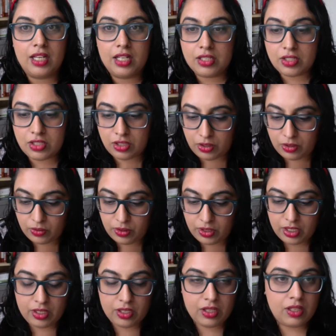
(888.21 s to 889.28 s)
So
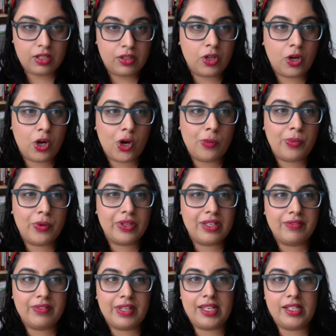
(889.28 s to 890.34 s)
the whole point
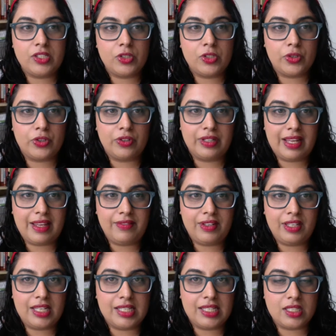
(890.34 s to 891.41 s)
of getting to know your
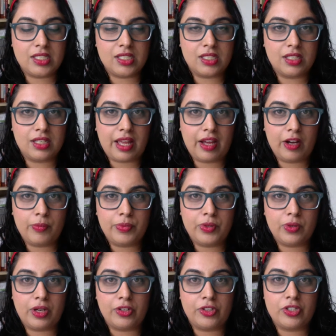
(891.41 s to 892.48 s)
Navy is to help
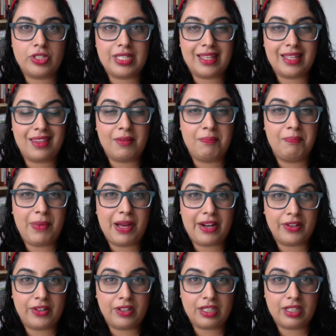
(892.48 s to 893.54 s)
you understand them
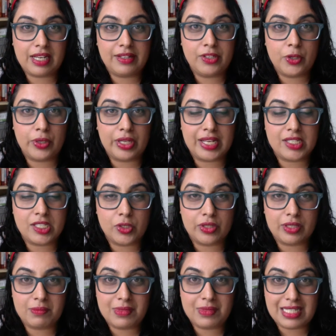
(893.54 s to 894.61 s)
better and get to know
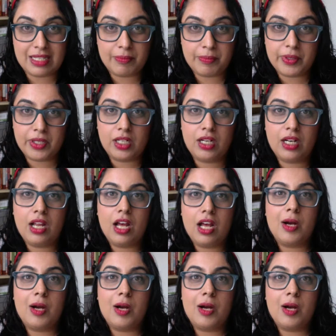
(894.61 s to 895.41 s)
them deeper,